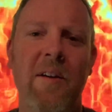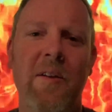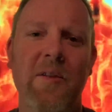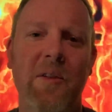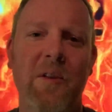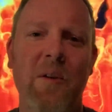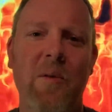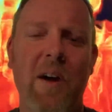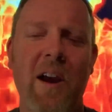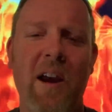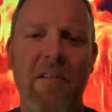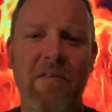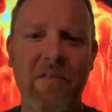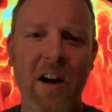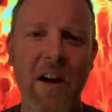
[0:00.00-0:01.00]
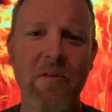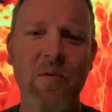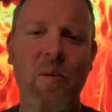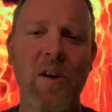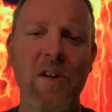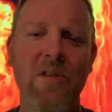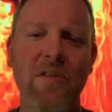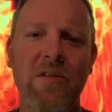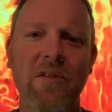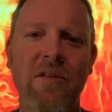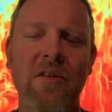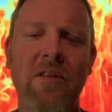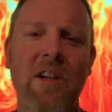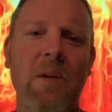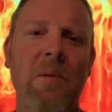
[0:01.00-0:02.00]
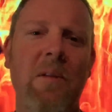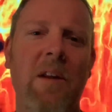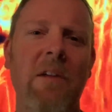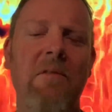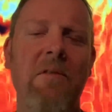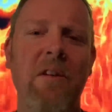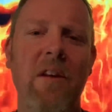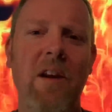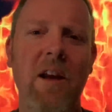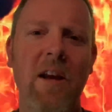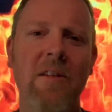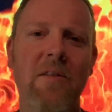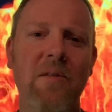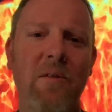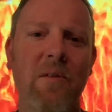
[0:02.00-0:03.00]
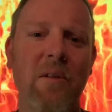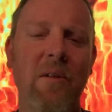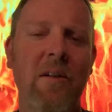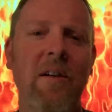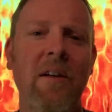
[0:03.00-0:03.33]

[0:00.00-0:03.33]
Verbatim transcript: So I have five questions that I would like for you to answer.